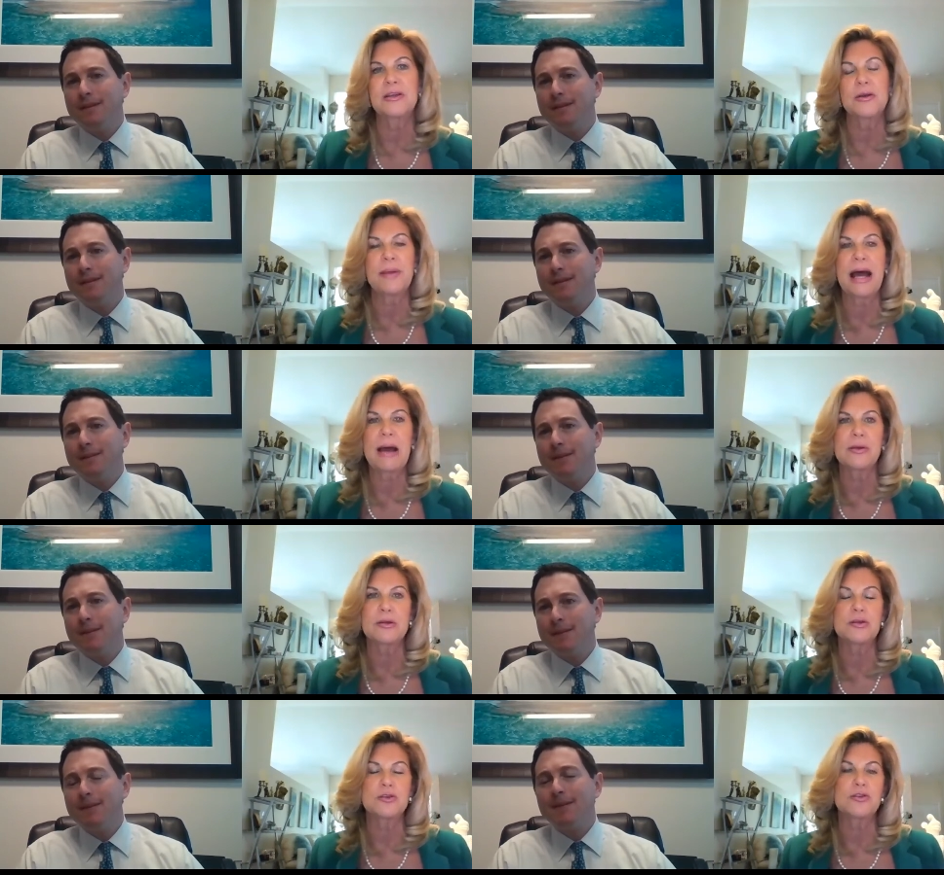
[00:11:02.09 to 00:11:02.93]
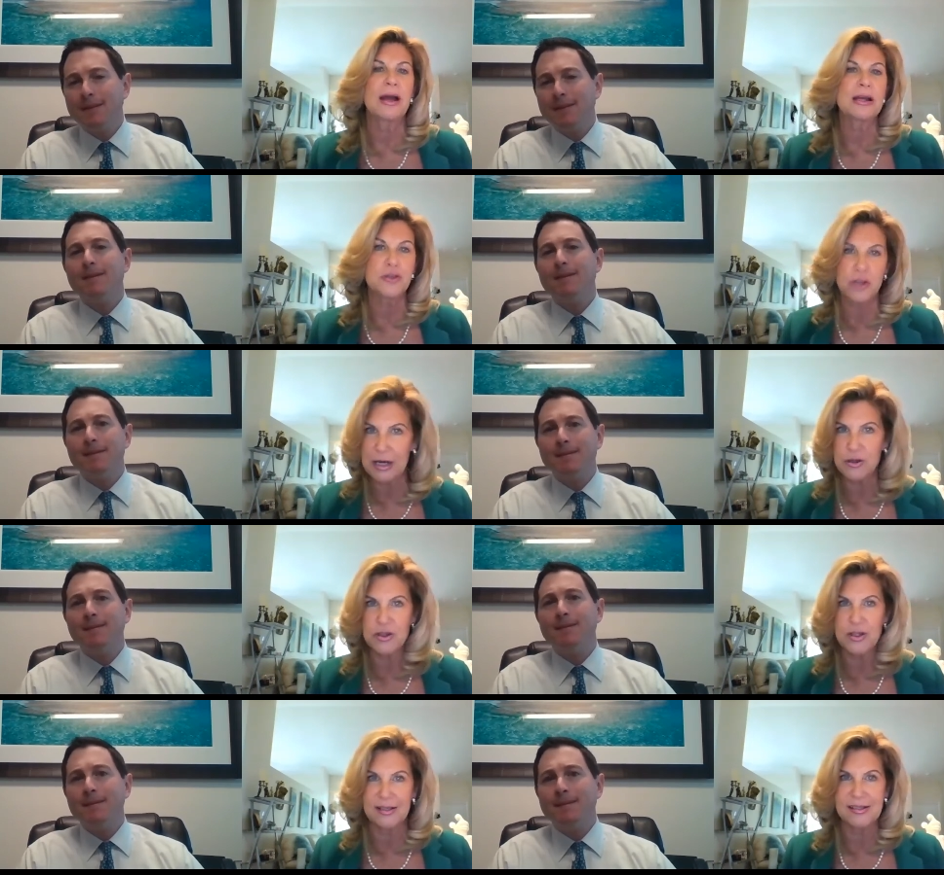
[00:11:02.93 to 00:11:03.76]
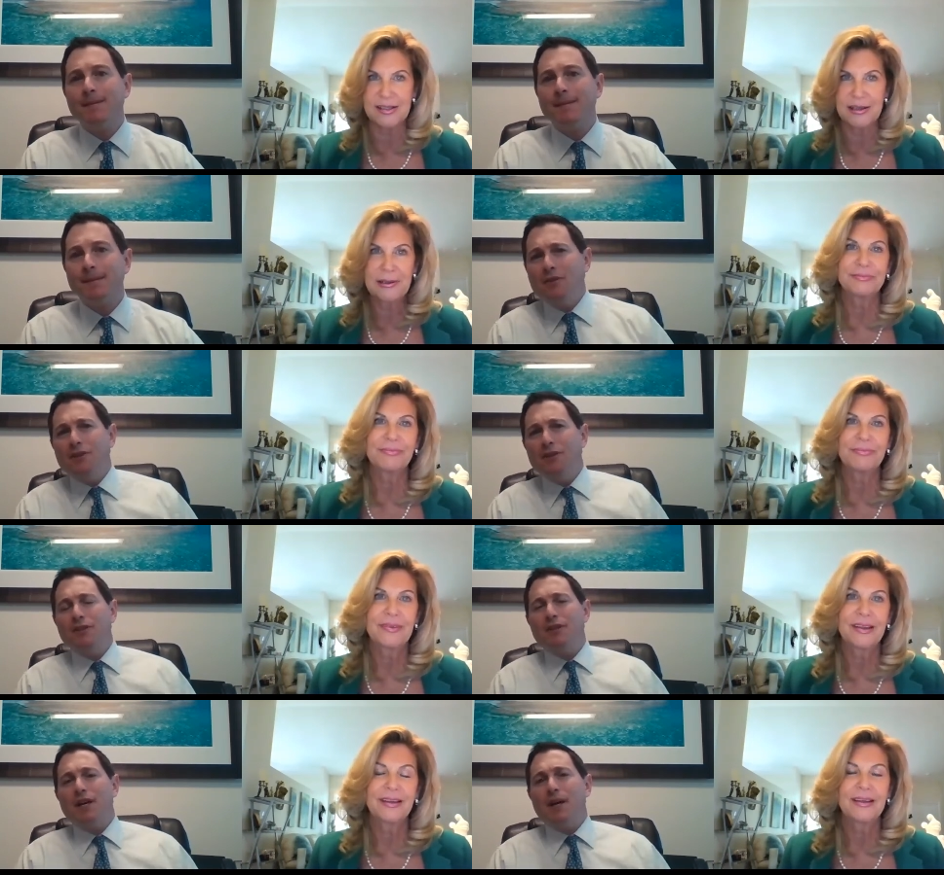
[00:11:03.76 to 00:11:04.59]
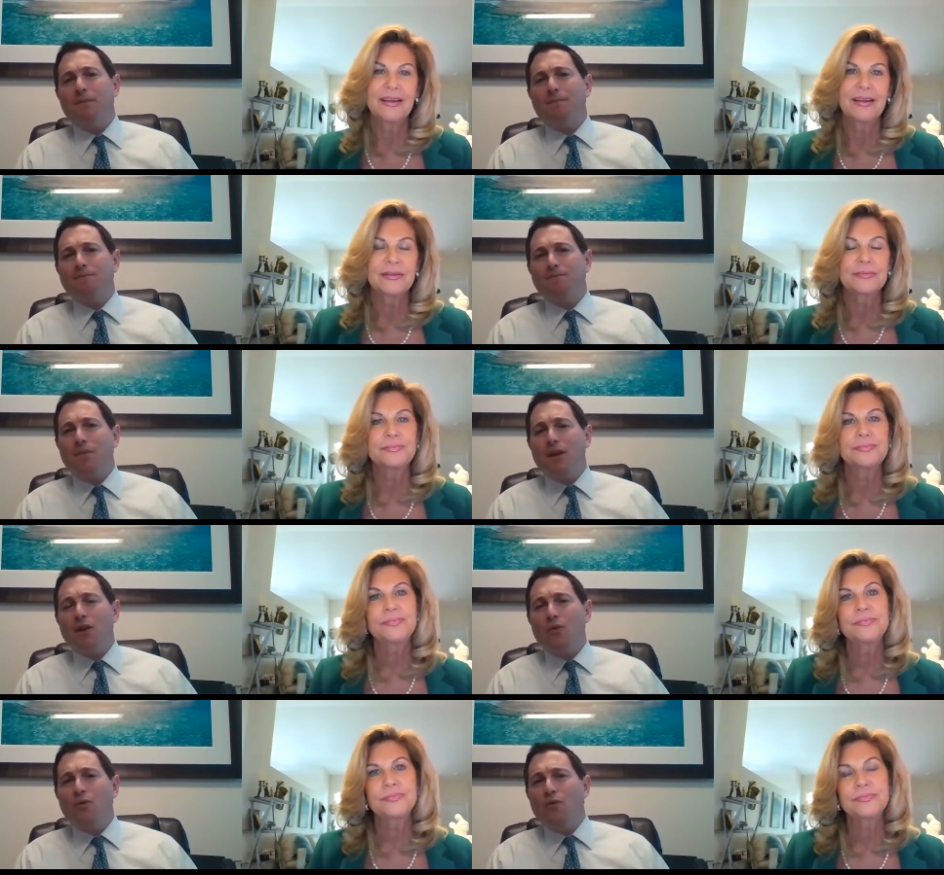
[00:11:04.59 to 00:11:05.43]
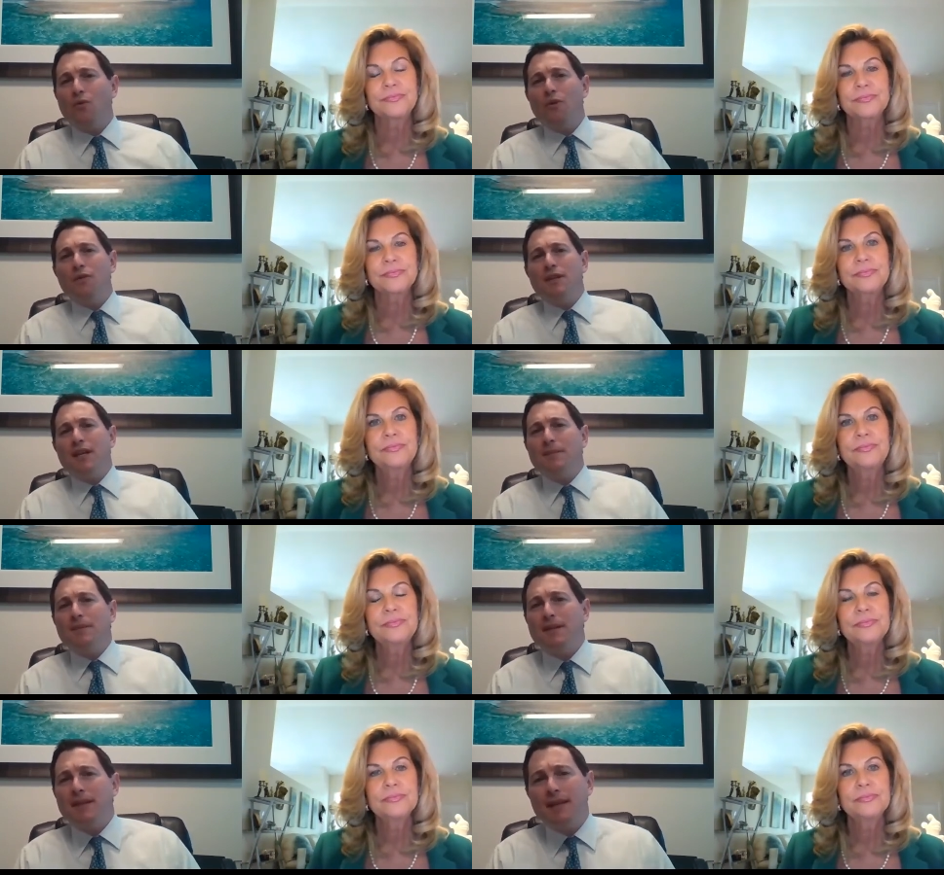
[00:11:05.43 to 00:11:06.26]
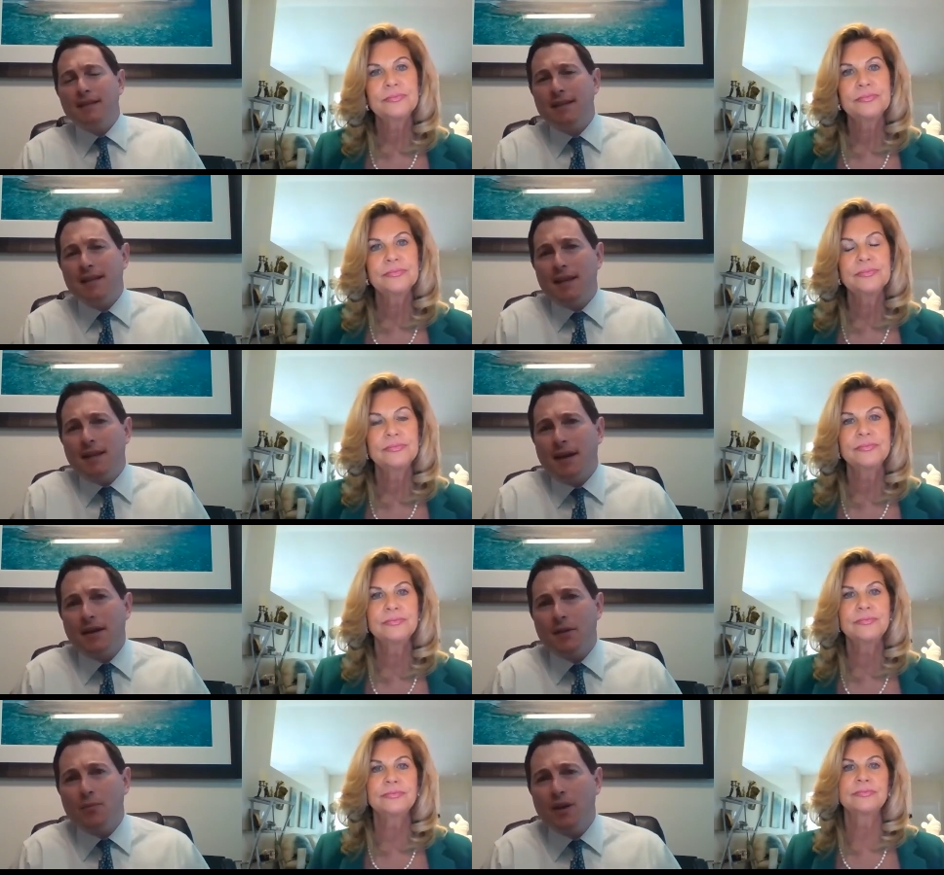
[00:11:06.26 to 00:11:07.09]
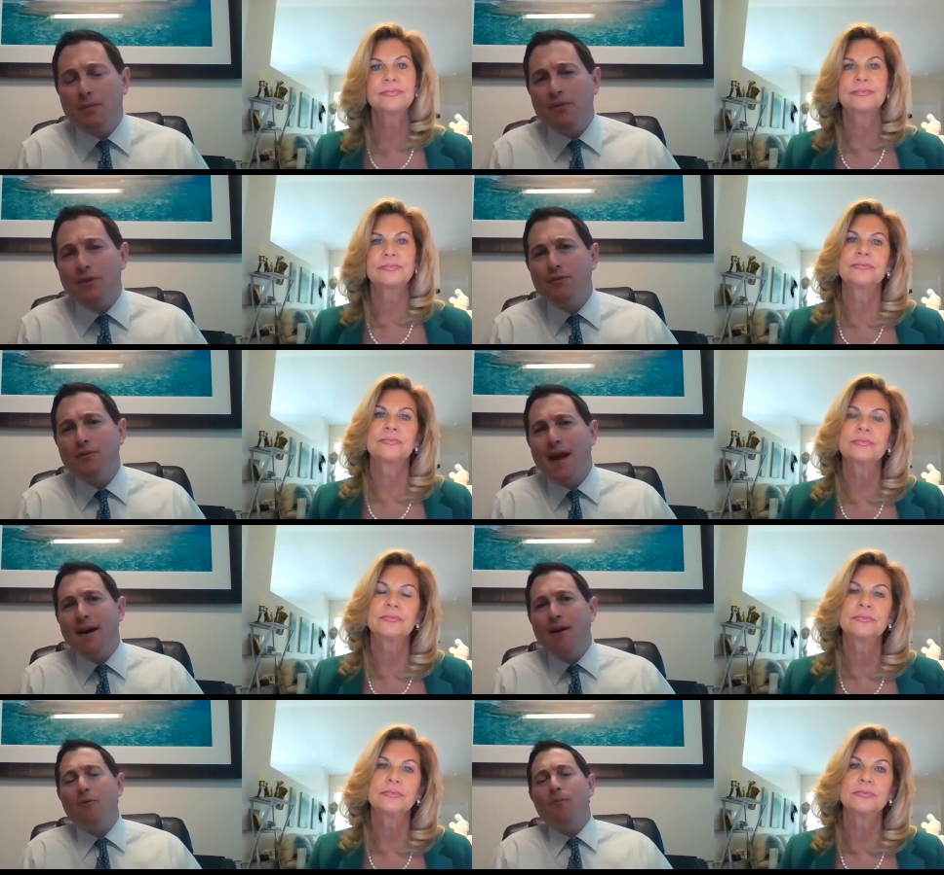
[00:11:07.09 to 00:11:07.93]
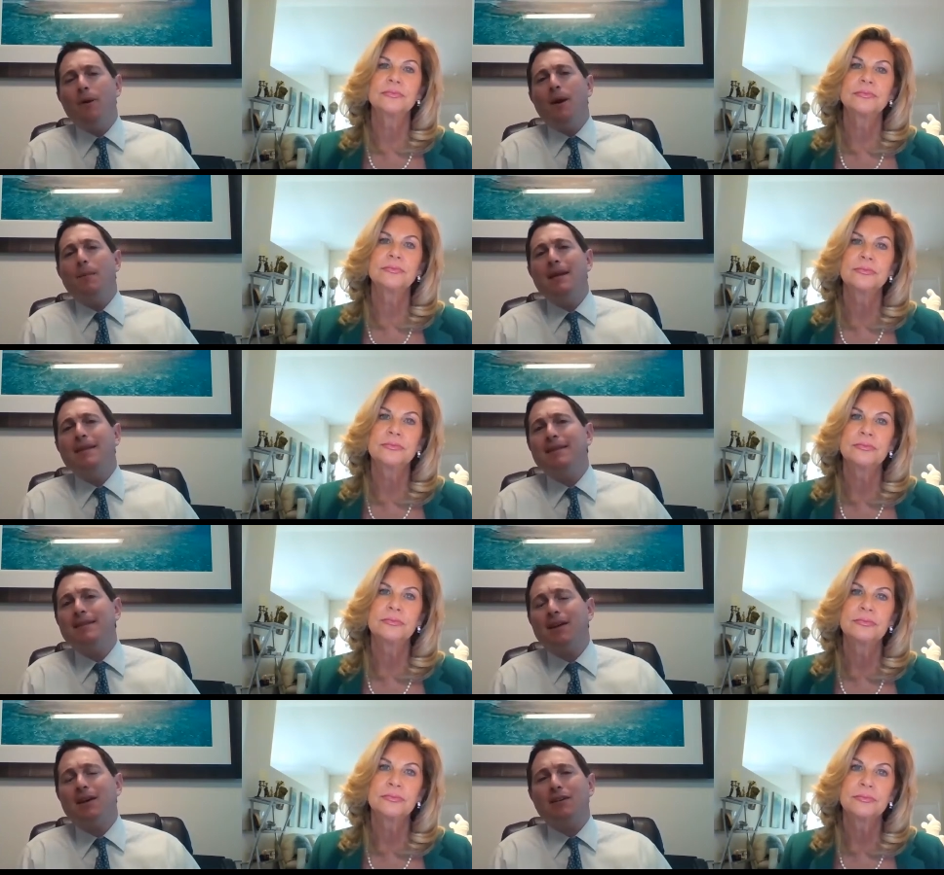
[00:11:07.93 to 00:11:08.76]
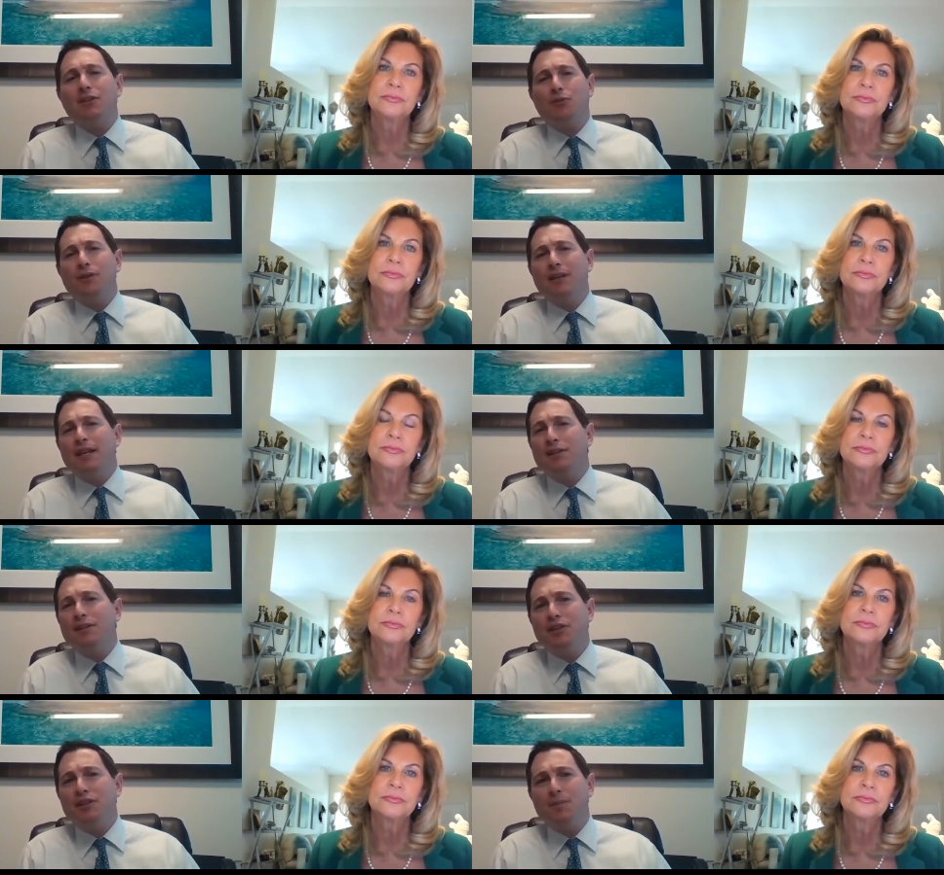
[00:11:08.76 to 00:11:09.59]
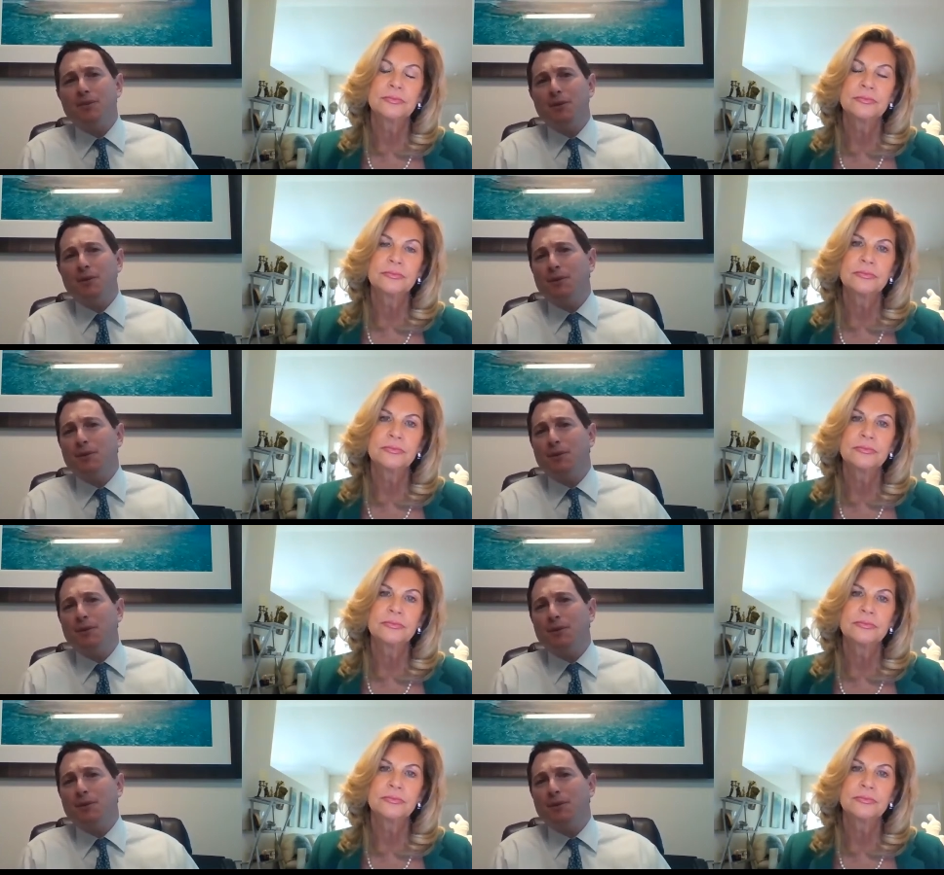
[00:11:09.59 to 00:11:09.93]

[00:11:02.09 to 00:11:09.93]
Speaker 1: in your power to try and change this.
Speaker 2: Now, just, um, you know, what, what are the types of things that uh, the people you help um, in these toxic relationships